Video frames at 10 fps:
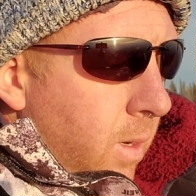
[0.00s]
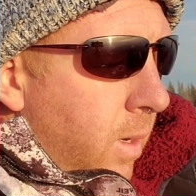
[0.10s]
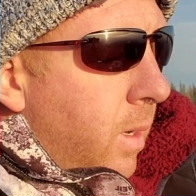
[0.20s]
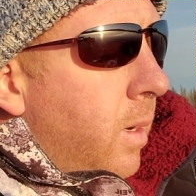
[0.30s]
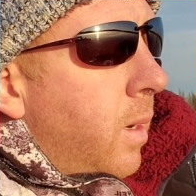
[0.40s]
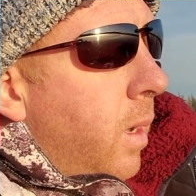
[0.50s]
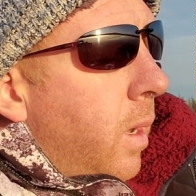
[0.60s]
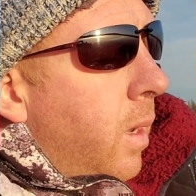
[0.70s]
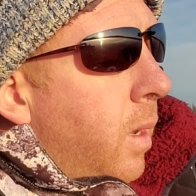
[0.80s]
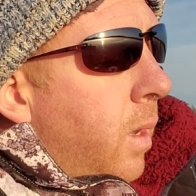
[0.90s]
And
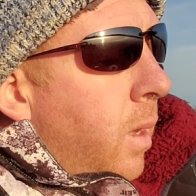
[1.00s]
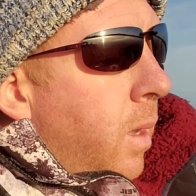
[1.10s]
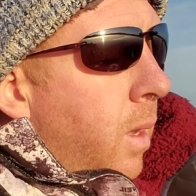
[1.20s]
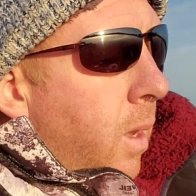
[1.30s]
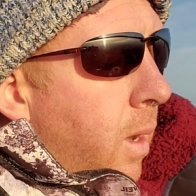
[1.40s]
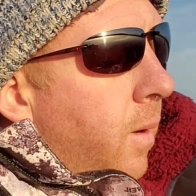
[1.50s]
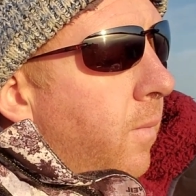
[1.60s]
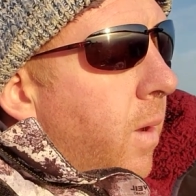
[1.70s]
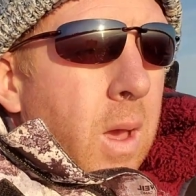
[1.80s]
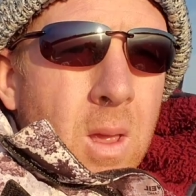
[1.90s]

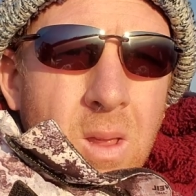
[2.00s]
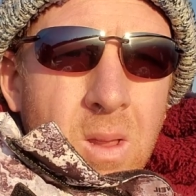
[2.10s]
I've got